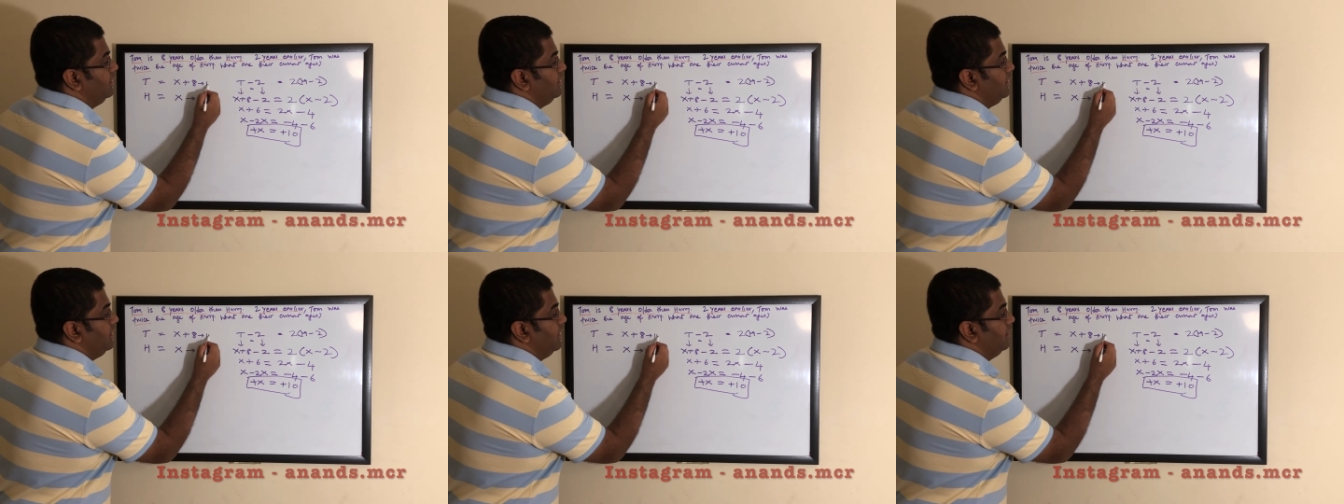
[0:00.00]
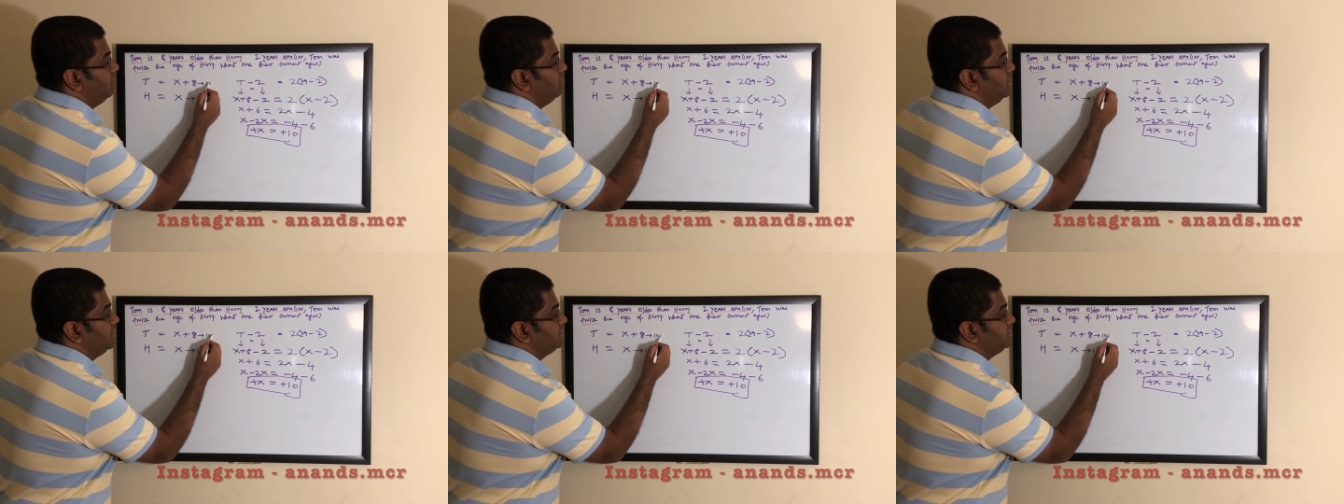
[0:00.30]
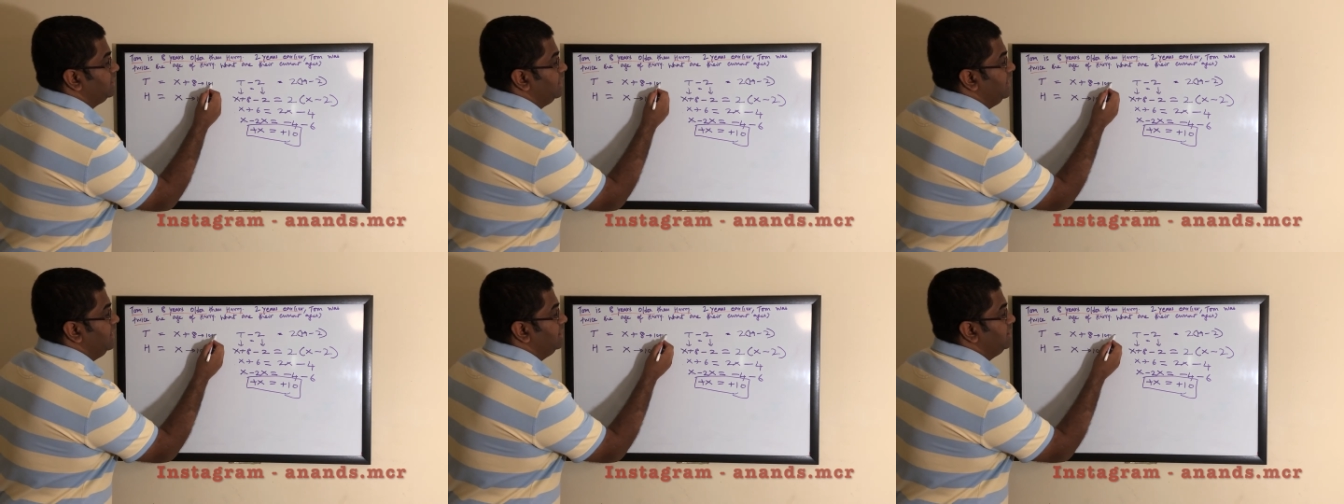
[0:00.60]
10
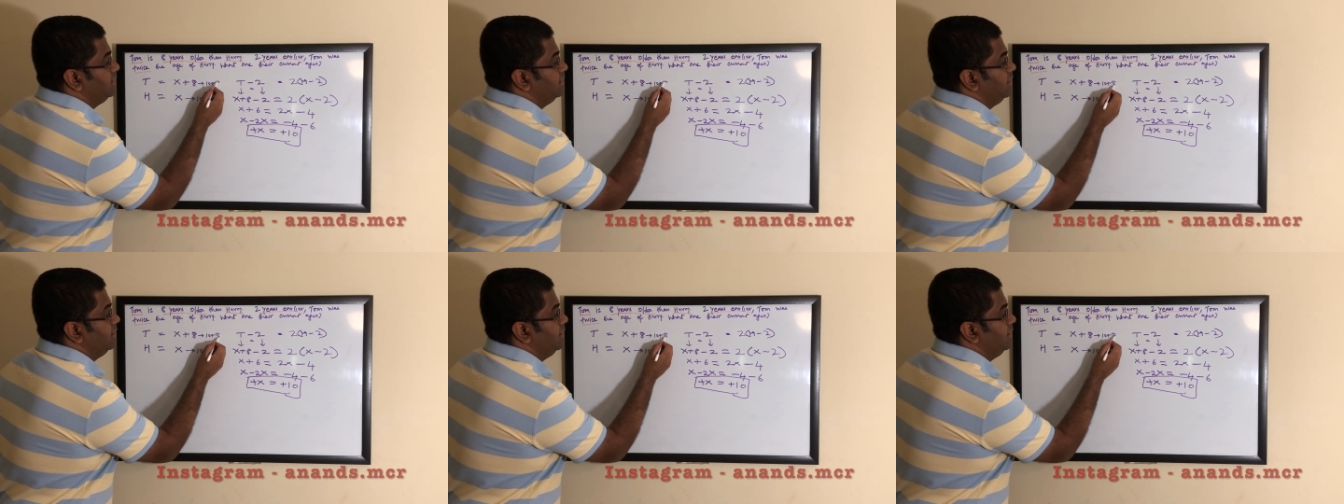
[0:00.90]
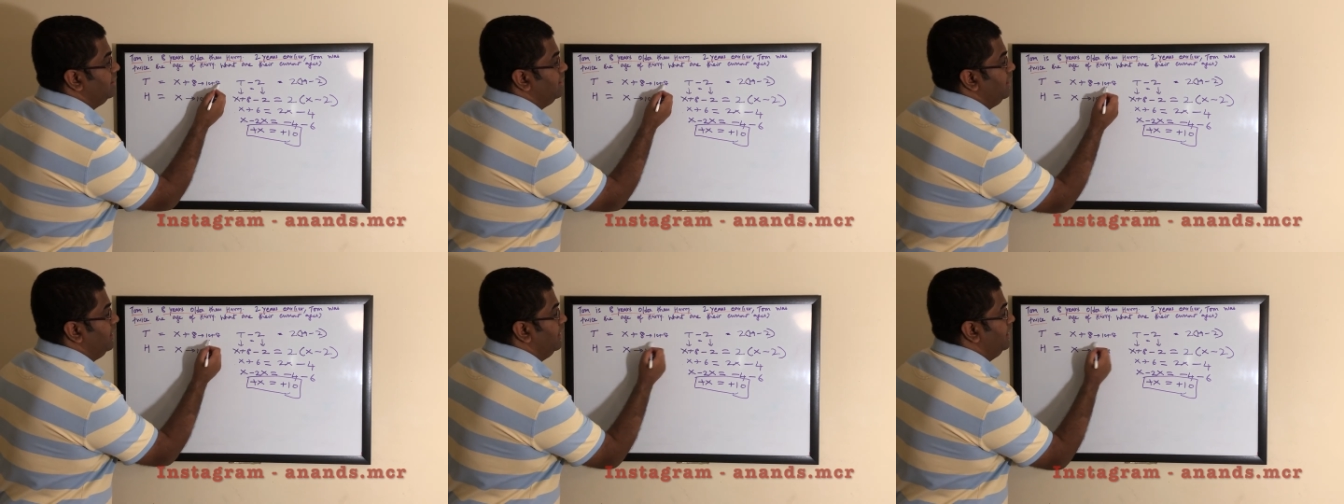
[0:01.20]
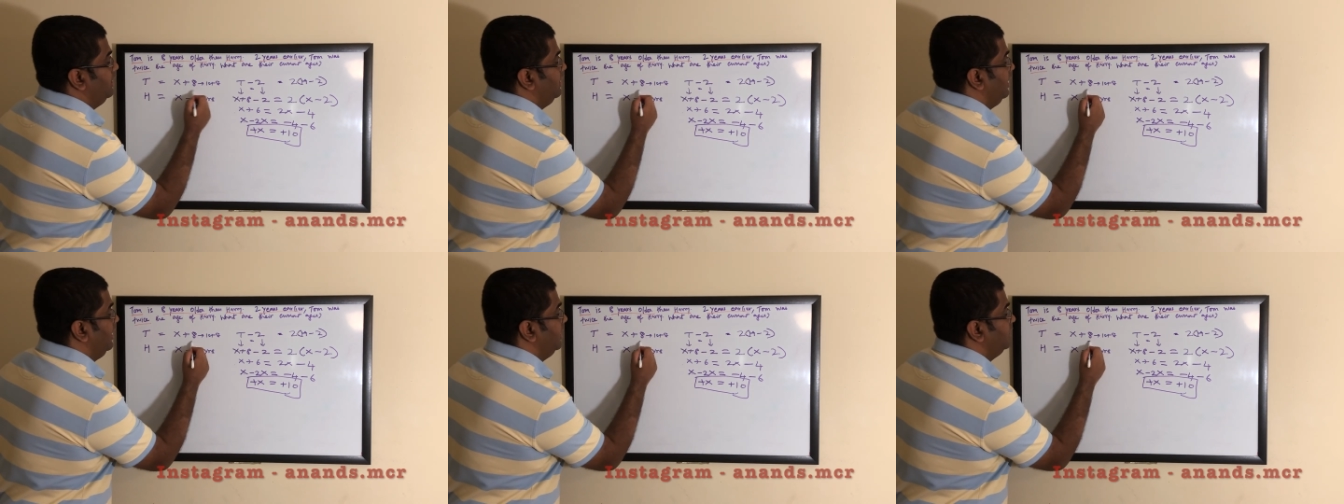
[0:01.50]
plus 8,
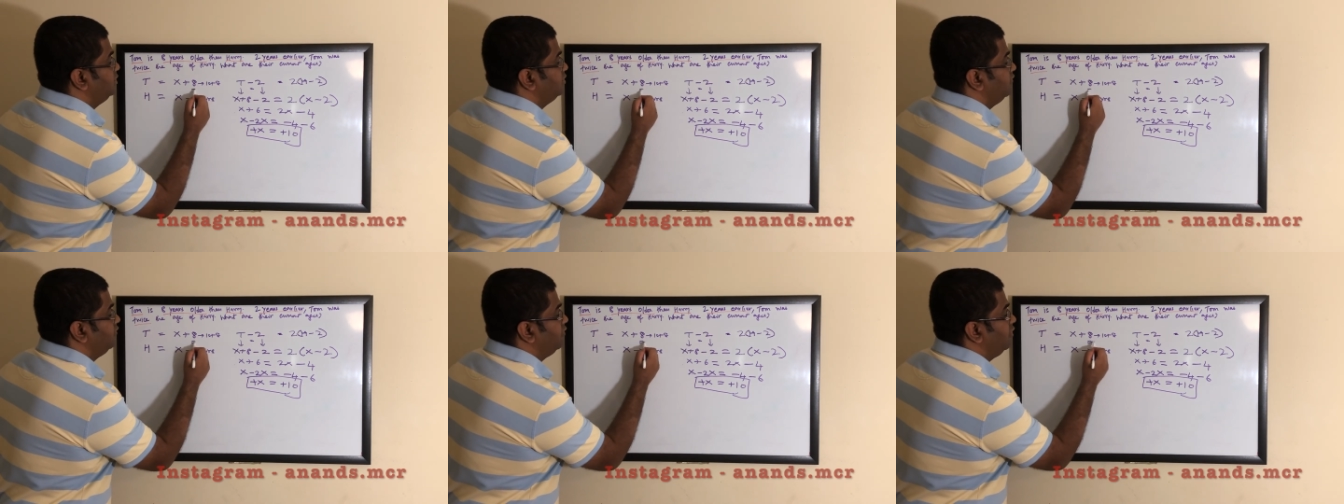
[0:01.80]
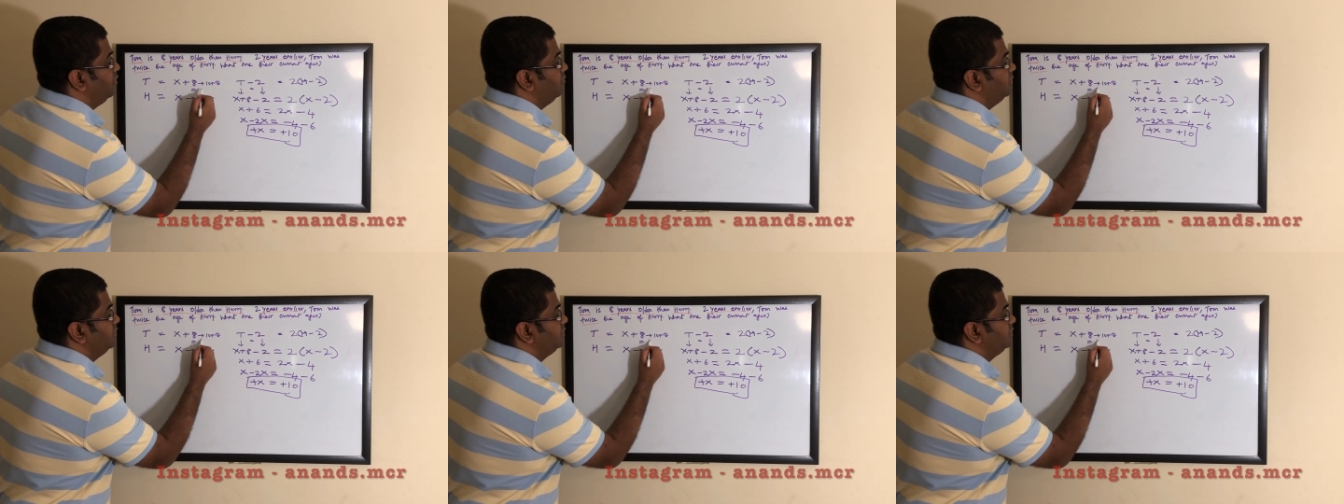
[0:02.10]
and age of Tom